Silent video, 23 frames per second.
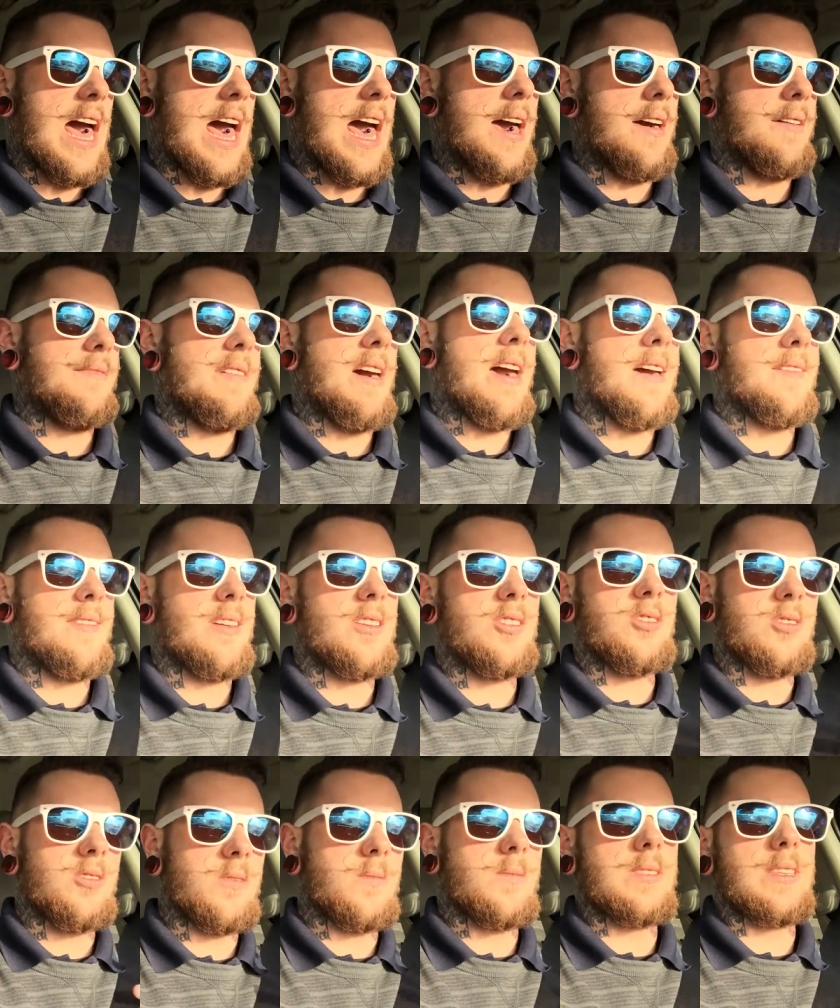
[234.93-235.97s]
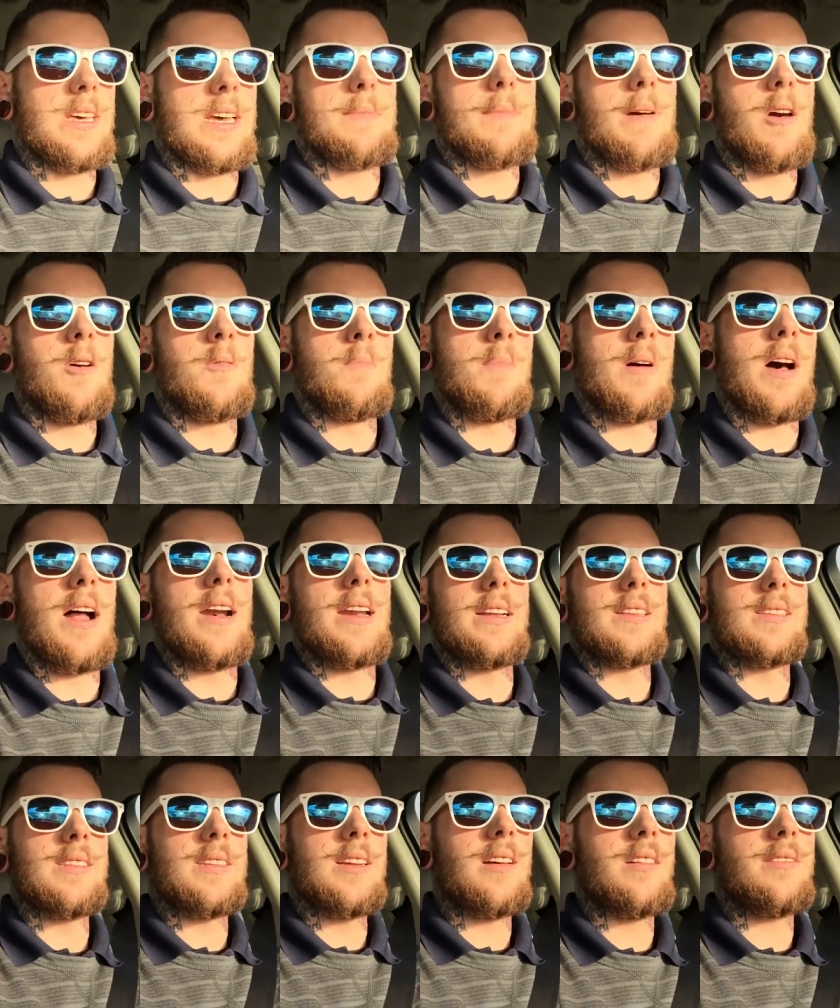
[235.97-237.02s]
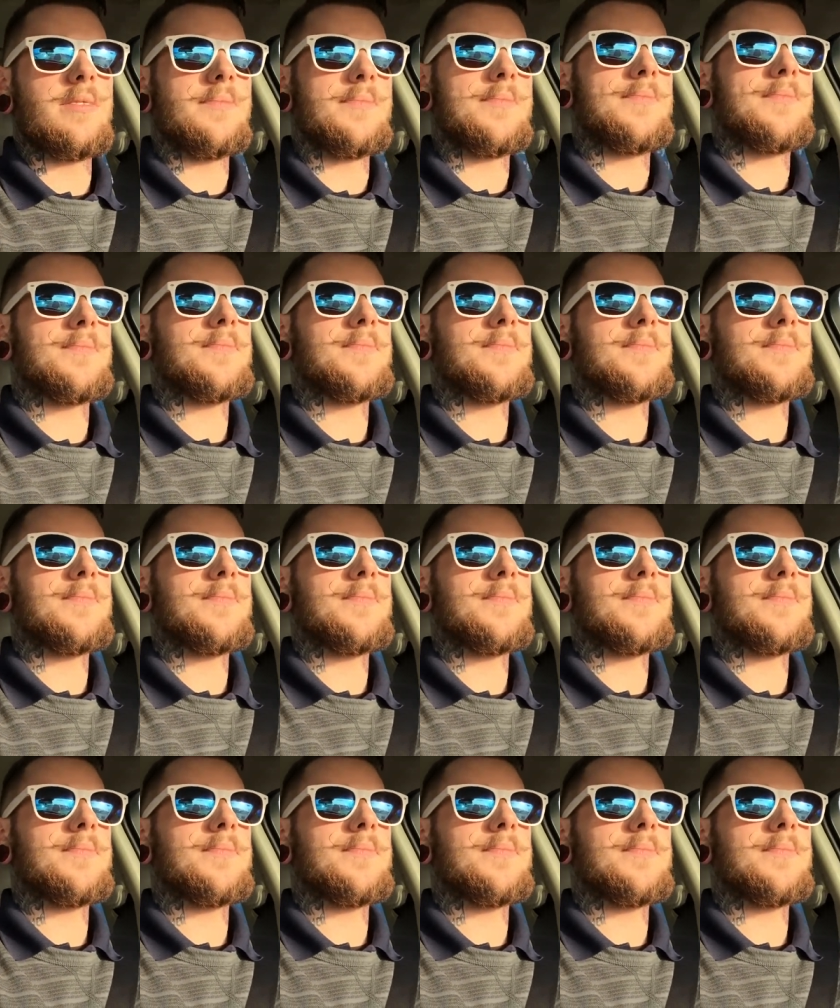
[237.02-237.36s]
I have, I have issues with like my own body and stuff.